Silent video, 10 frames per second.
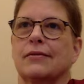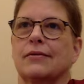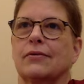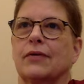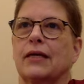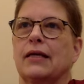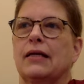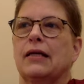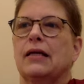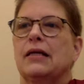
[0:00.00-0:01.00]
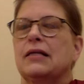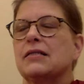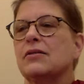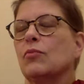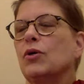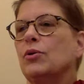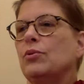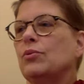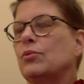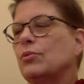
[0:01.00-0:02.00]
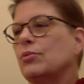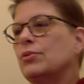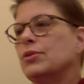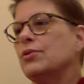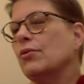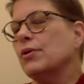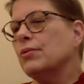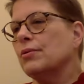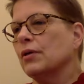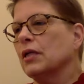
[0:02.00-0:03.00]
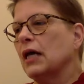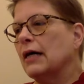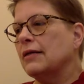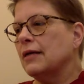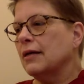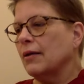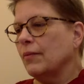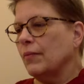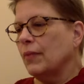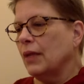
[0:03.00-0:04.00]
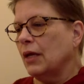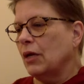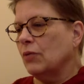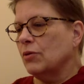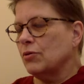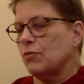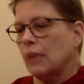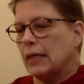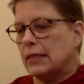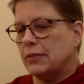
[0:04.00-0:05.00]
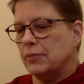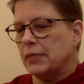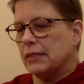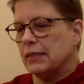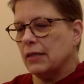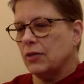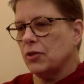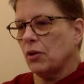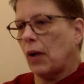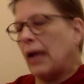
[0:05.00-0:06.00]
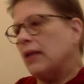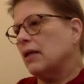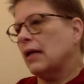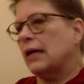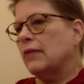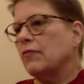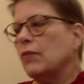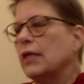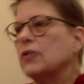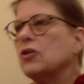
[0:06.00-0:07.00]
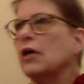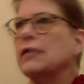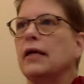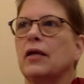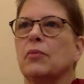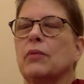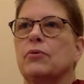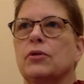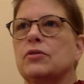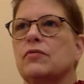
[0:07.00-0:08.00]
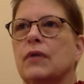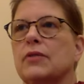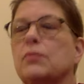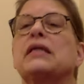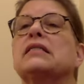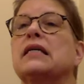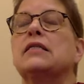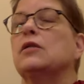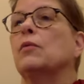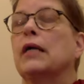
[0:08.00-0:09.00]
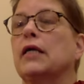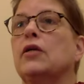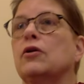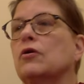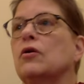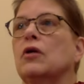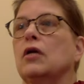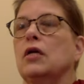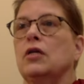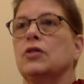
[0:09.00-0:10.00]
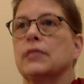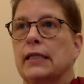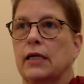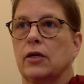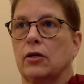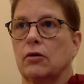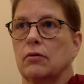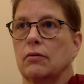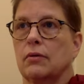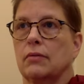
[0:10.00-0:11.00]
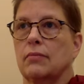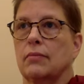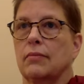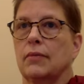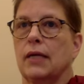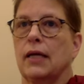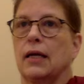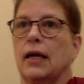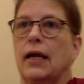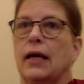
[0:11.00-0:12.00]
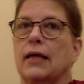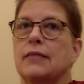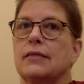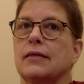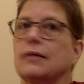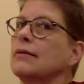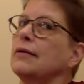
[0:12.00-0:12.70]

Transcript: Okay. Someone who who's going through a lot um, was writing to me and said, you know, I didn't I didn't want to talk to any of my Buddhist friends because I didn't want to hear, just let it go. Hmm. And and I said,